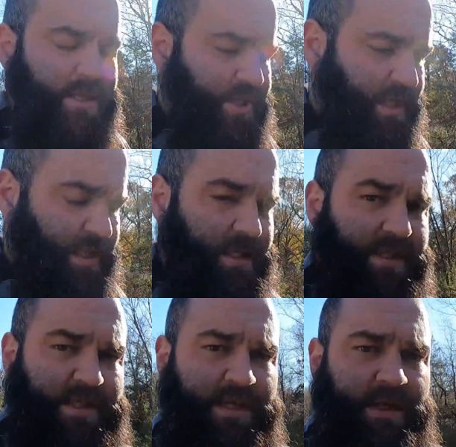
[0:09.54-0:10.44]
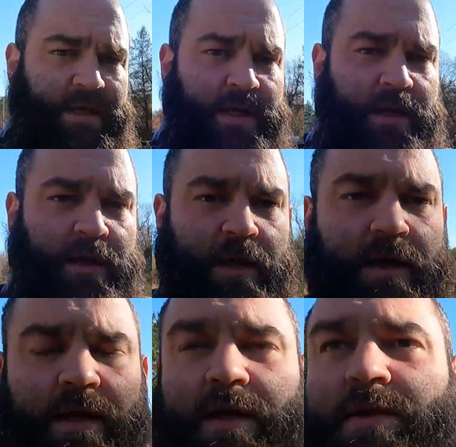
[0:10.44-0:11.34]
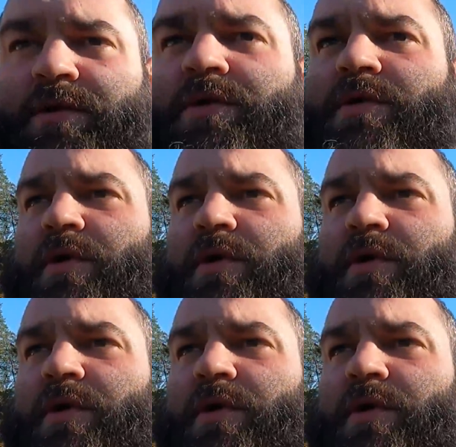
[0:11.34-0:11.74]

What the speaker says: the chickens into the